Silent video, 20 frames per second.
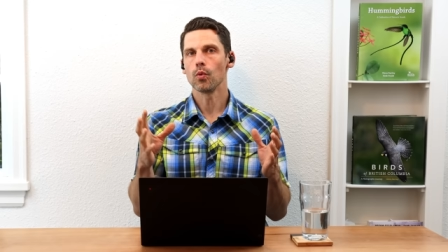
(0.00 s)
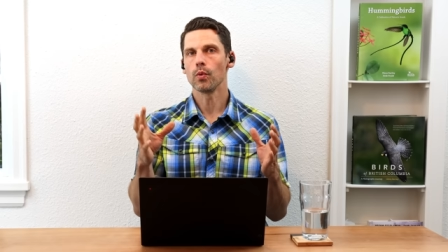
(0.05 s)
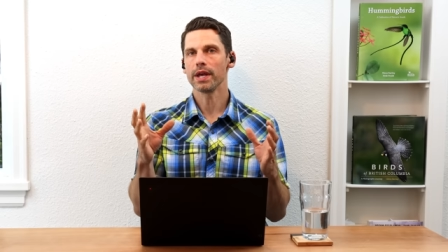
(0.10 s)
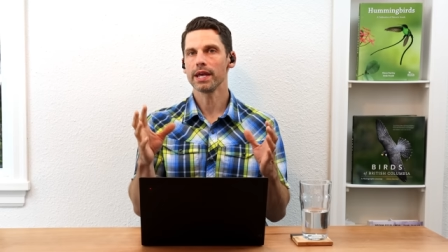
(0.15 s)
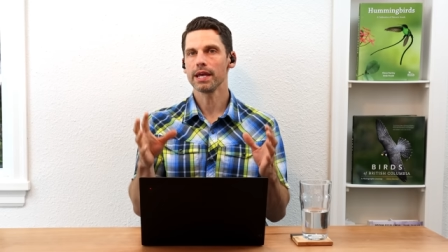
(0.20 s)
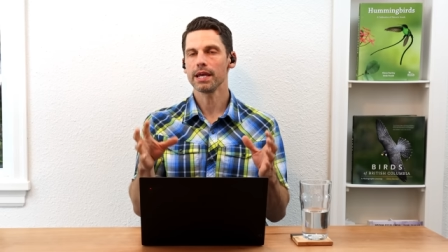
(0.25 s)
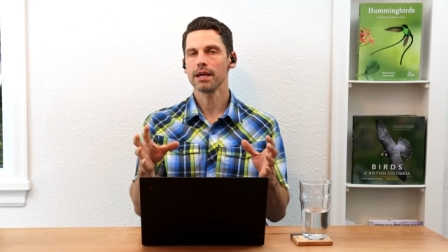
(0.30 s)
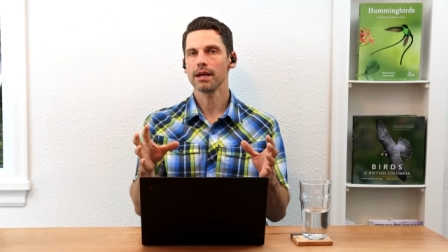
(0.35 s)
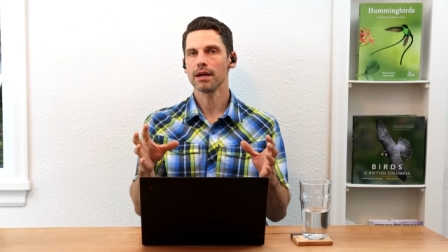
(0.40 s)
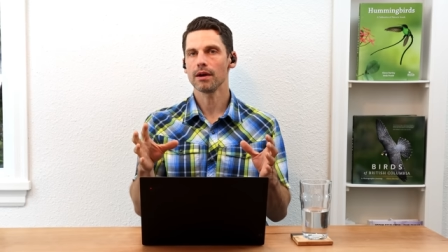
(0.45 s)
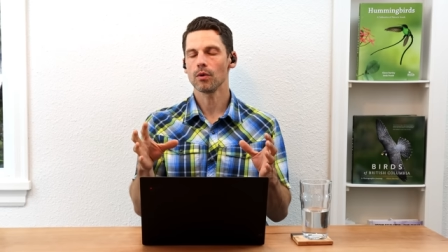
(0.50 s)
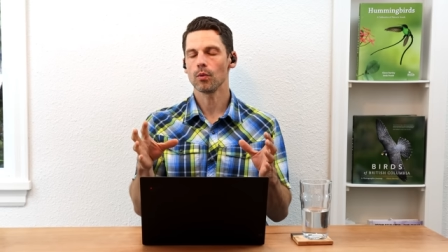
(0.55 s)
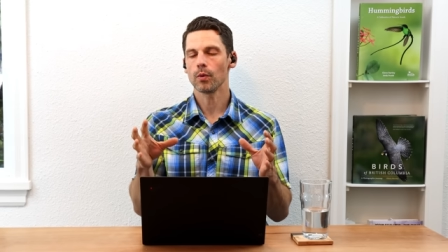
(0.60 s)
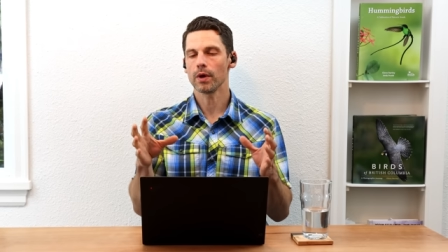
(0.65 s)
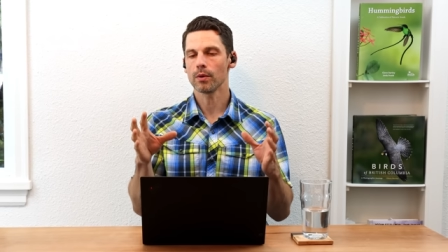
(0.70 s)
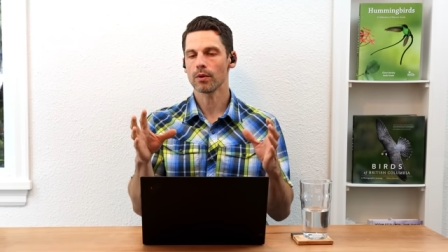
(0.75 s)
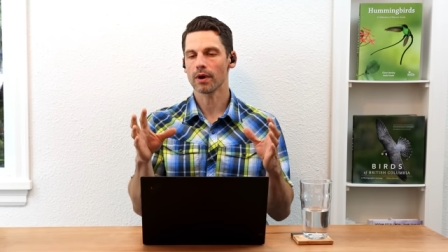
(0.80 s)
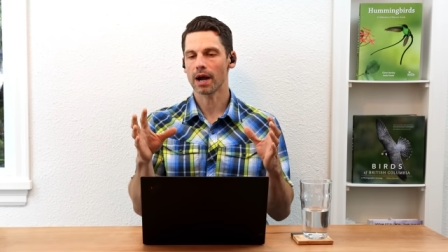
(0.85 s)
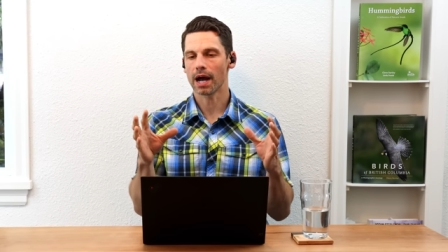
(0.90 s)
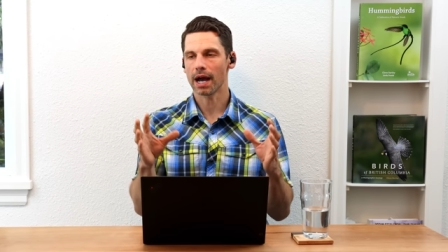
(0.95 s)
We
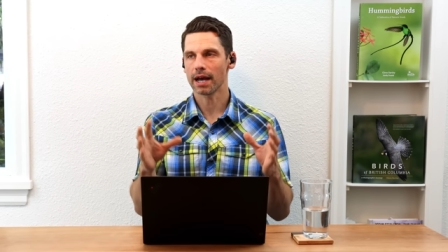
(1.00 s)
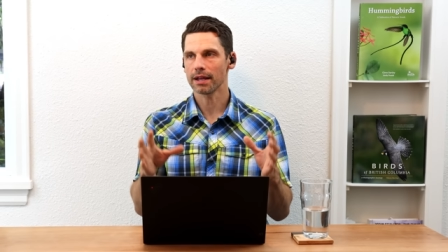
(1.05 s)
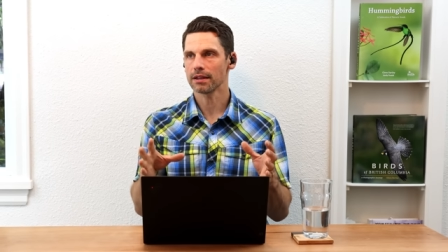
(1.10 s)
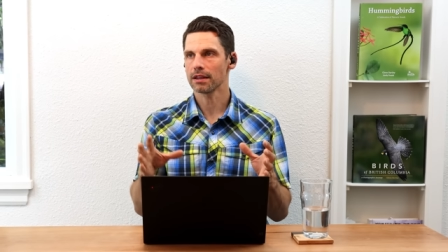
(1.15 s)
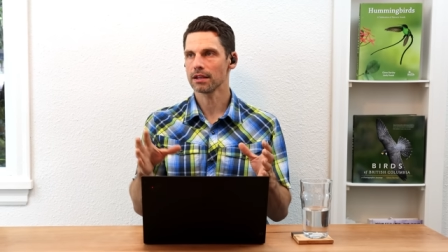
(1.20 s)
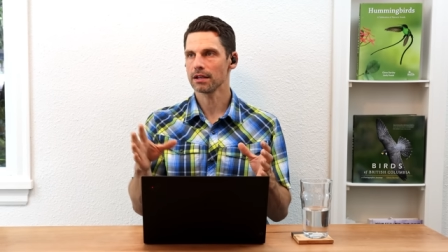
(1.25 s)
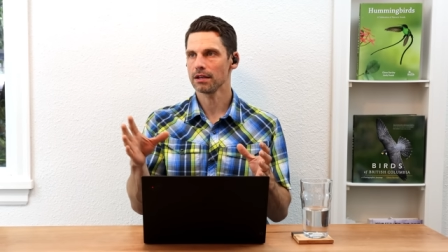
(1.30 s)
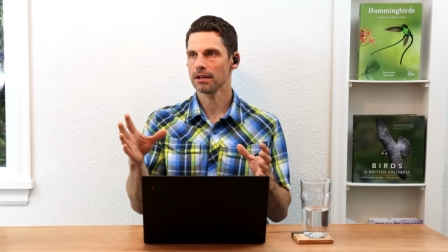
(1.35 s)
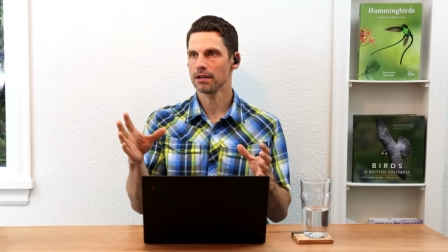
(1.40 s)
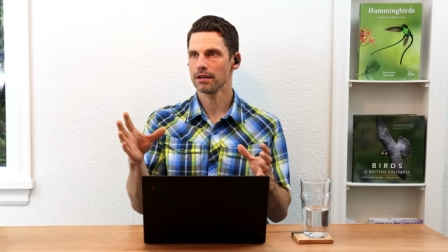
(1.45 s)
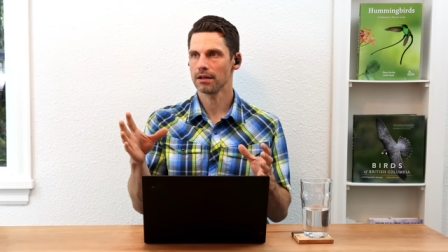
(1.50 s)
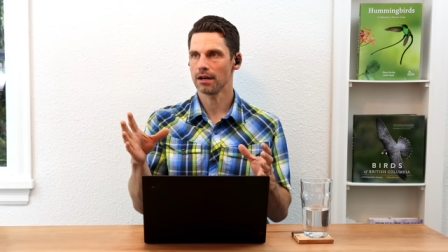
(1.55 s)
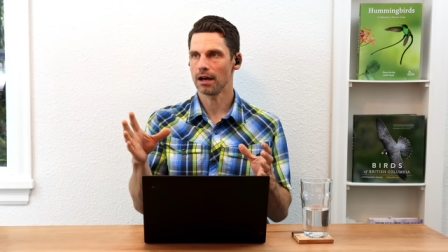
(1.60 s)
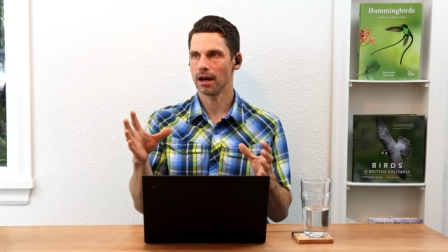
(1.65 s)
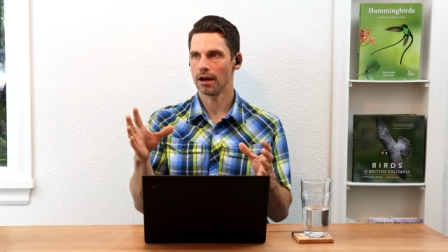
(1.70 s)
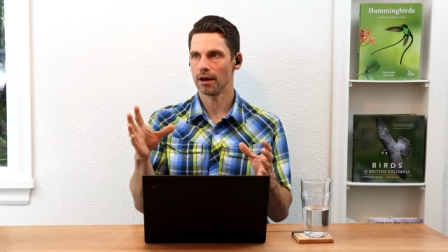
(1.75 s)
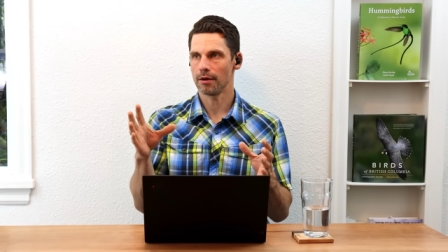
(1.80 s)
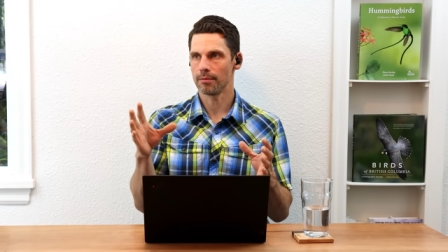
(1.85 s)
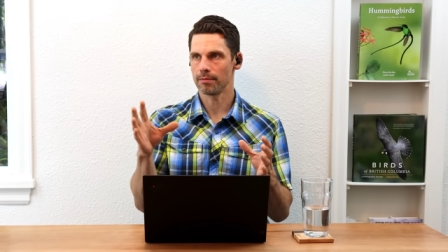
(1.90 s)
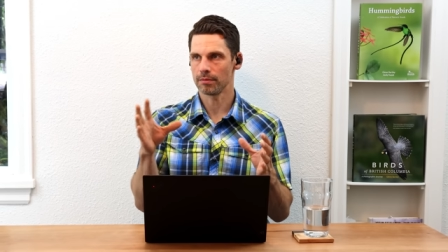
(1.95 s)
we were at the
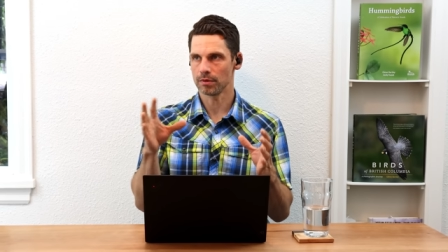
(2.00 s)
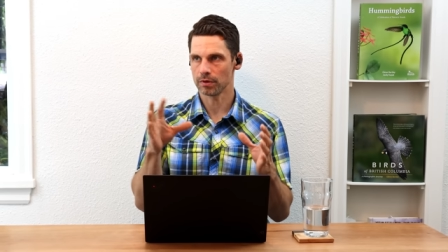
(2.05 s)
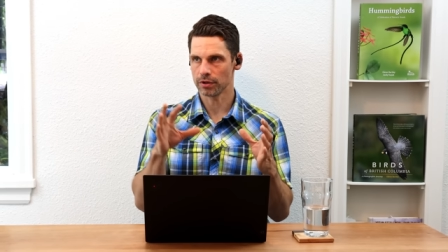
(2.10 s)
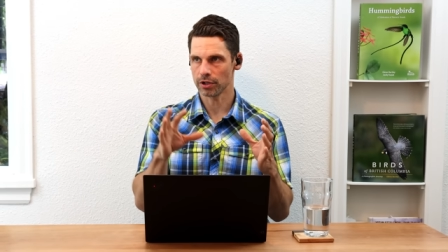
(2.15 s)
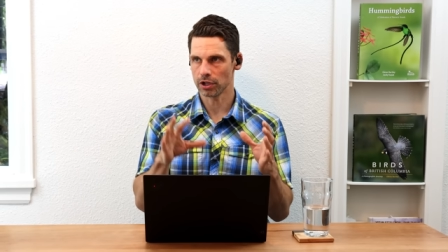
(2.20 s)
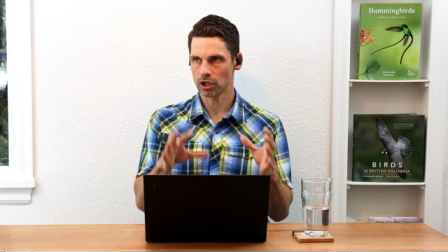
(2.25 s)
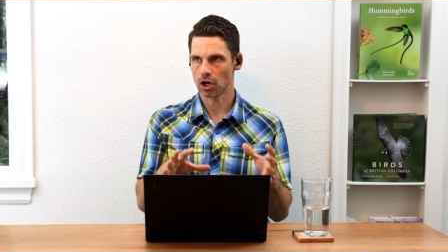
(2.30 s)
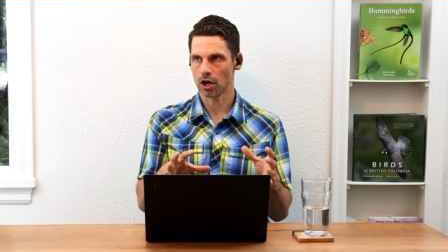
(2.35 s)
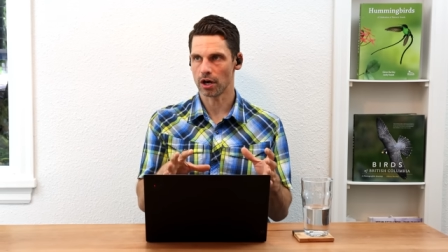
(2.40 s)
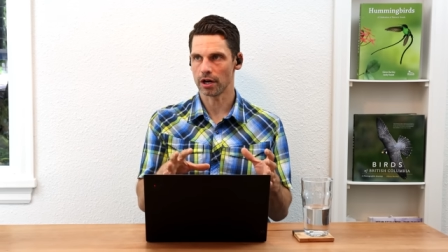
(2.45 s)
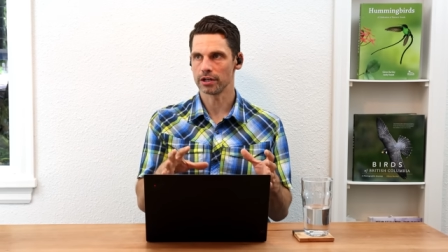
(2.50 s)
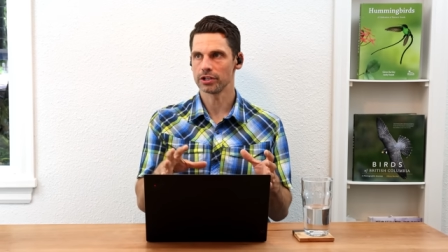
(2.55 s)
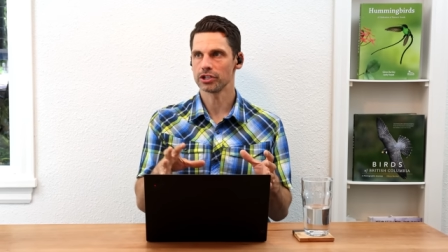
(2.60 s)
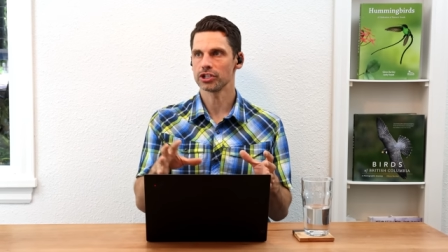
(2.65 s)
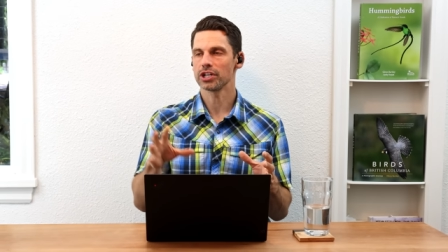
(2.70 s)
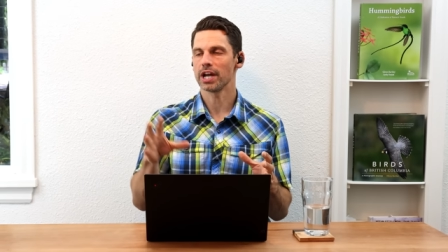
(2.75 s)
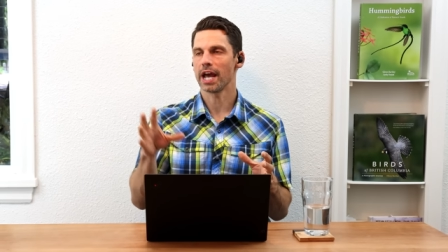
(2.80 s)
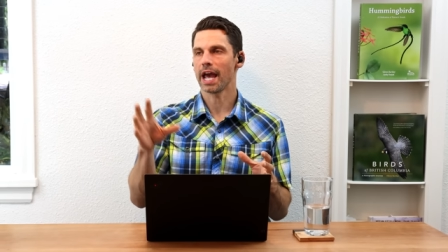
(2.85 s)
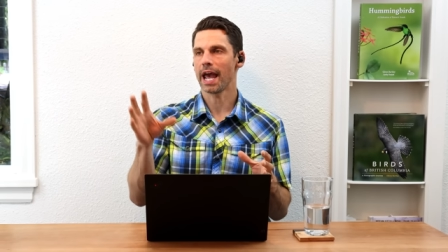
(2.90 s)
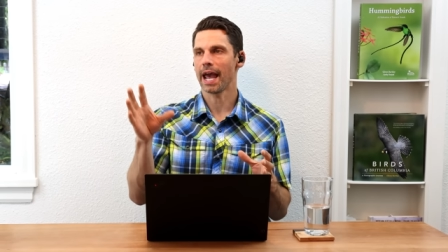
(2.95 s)
um, the
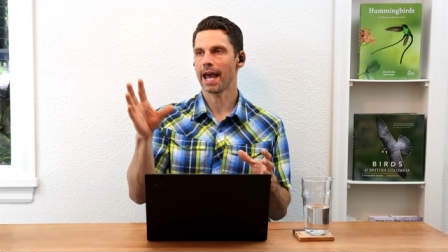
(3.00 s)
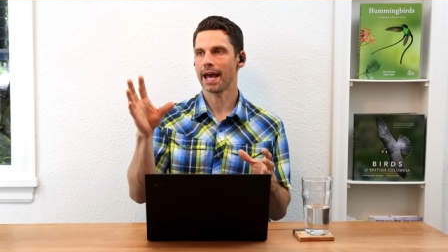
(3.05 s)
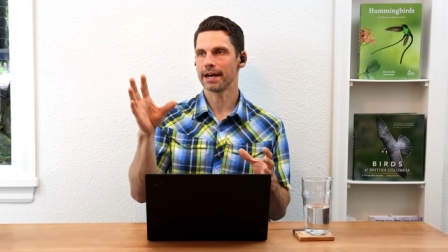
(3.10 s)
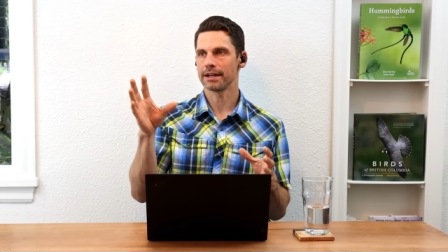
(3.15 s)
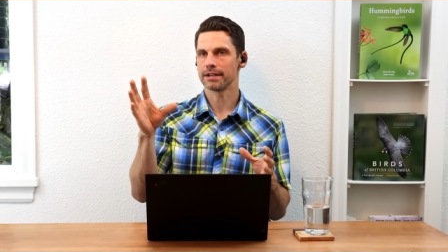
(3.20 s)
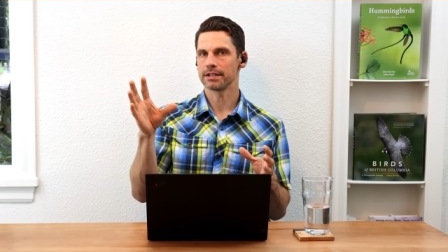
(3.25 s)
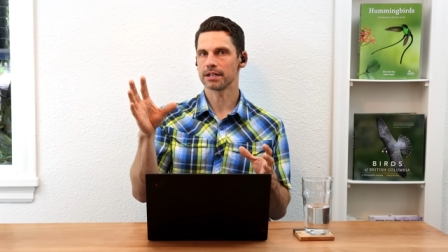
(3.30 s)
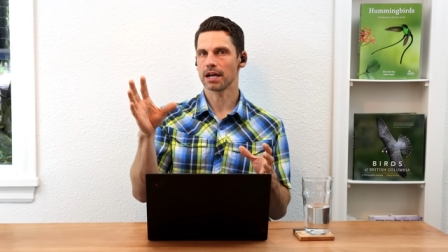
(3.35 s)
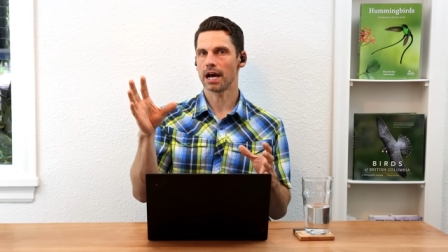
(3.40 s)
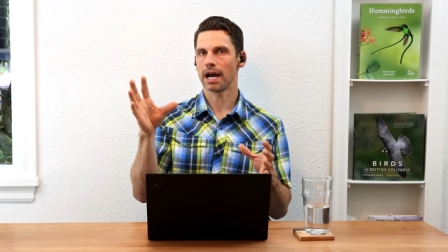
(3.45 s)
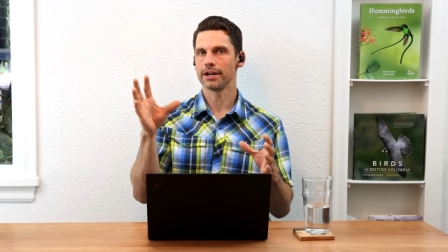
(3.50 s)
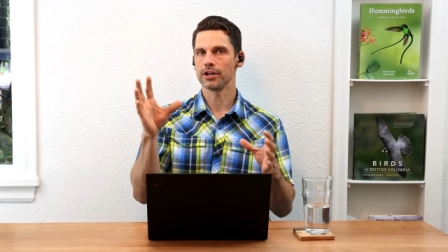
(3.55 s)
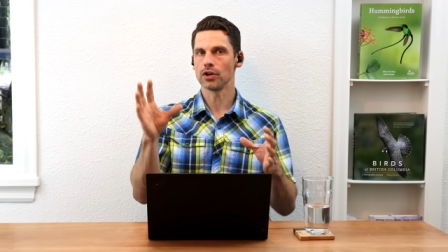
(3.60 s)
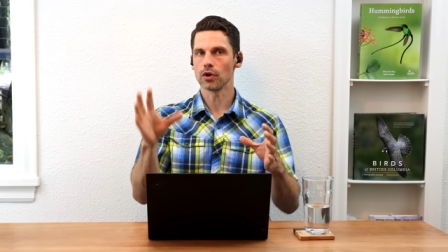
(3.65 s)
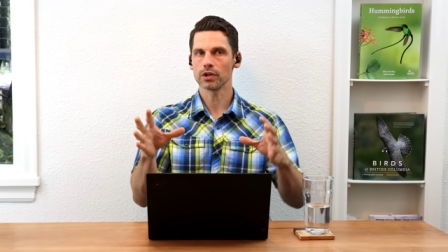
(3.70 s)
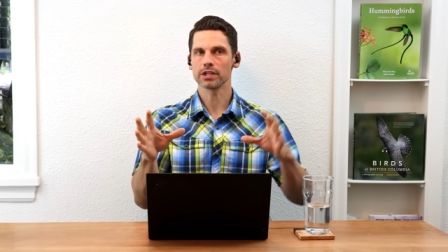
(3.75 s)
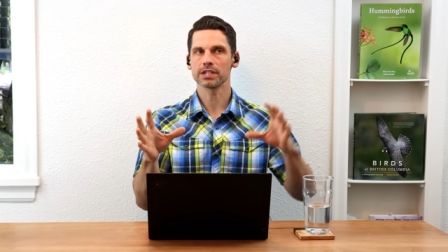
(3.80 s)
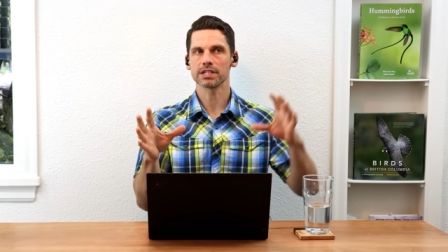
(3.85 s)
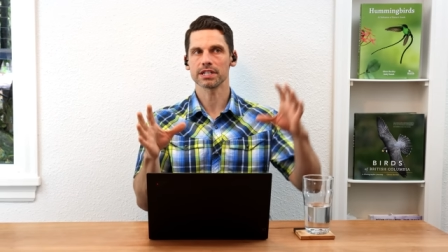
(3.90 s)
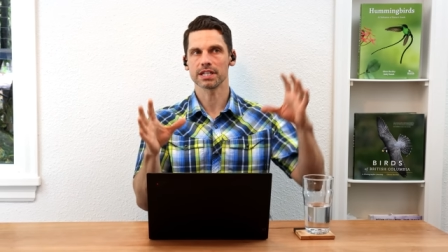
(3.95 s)
lodge and I
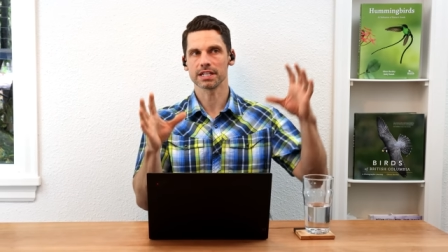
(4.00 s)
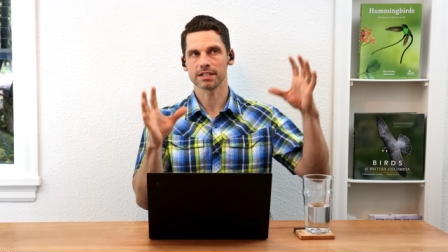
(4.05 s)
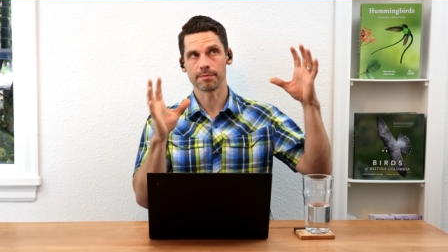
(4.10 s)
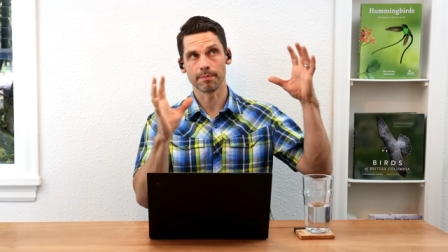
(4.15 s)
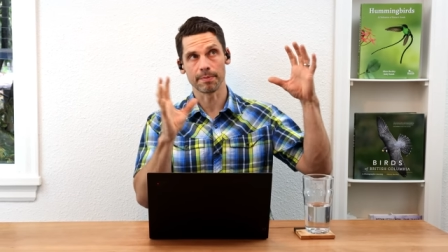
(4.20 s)
noticed this